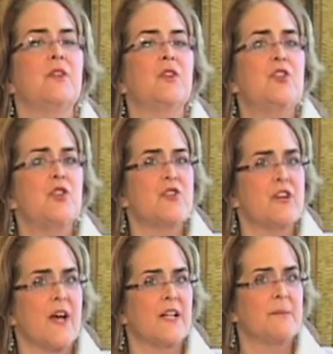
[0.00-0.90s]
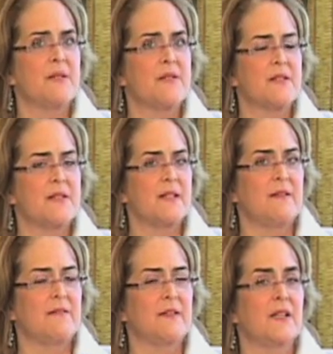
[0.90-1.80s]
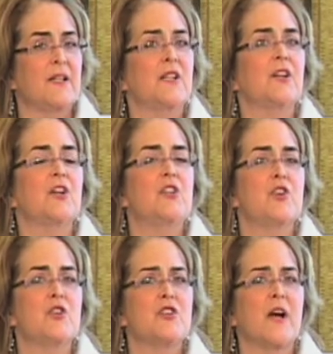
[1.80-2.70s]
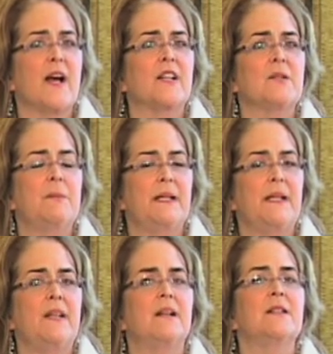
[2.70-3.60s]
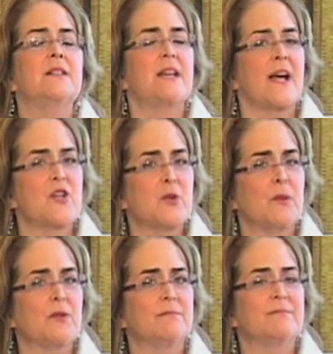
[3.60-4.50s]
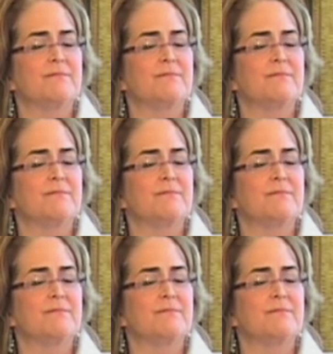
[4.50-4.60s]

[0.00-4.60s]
Could your child be sensitive? Could your child be tactual?